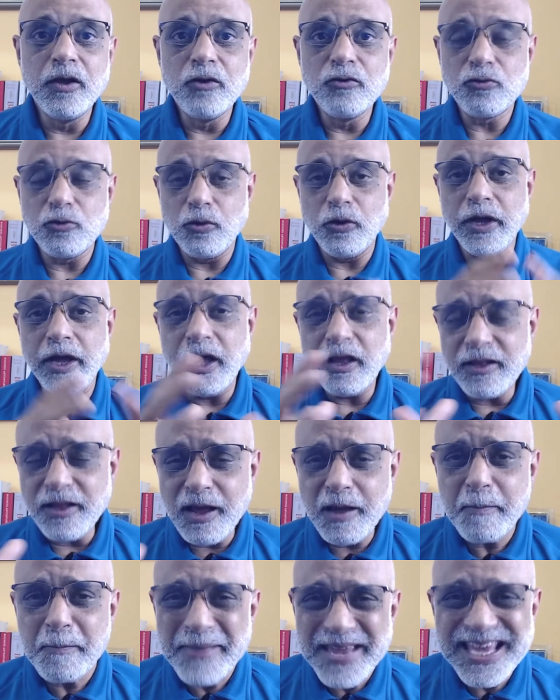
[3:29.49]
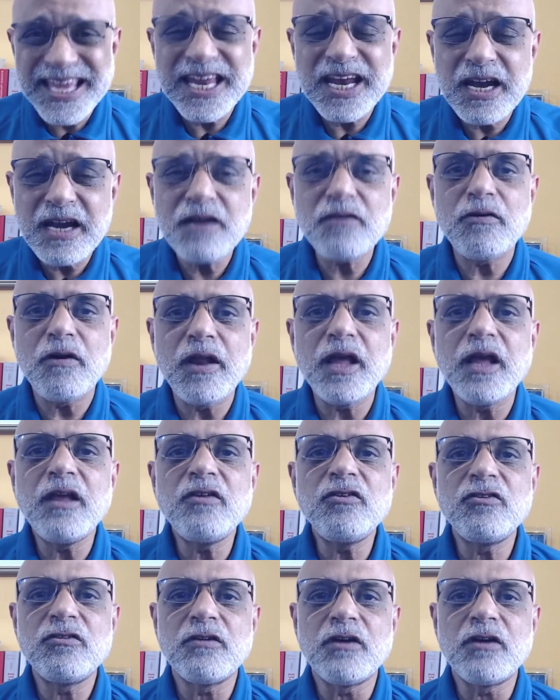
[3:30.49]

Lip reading: So as I begin today's